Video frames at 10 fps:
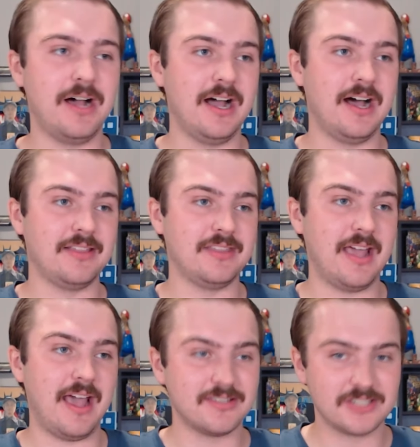Uh,
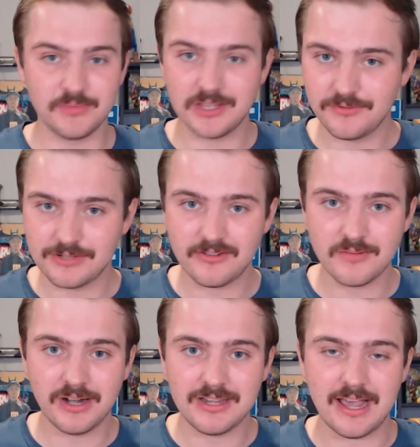it has something for
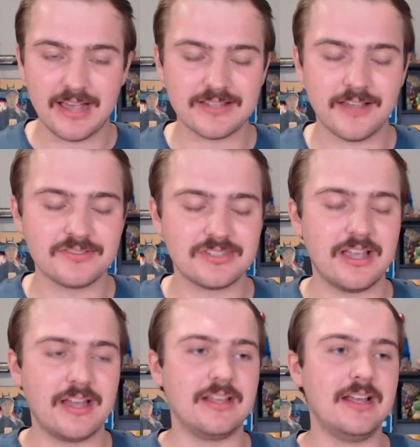everybody, as I've
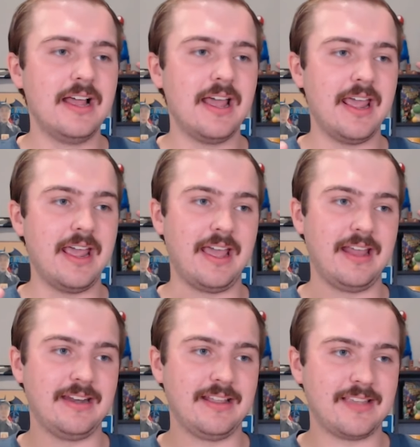said,
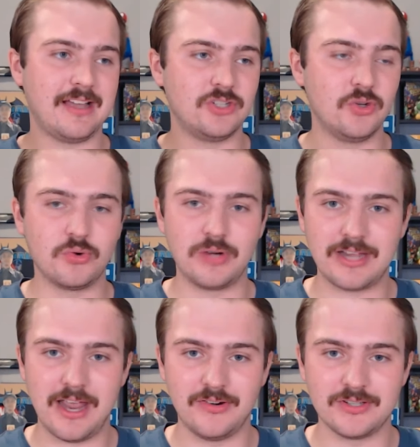and it's got two
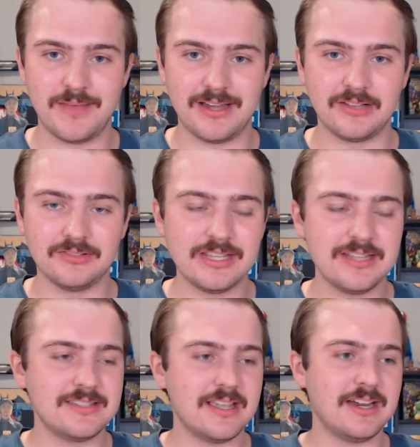great charismatic
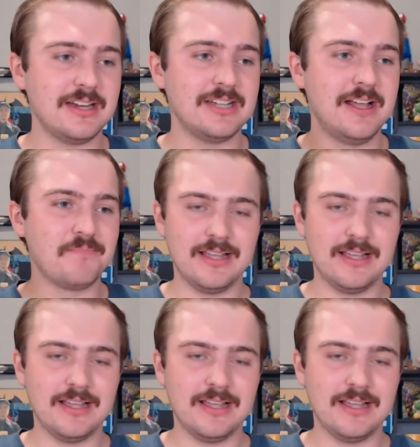leads in it.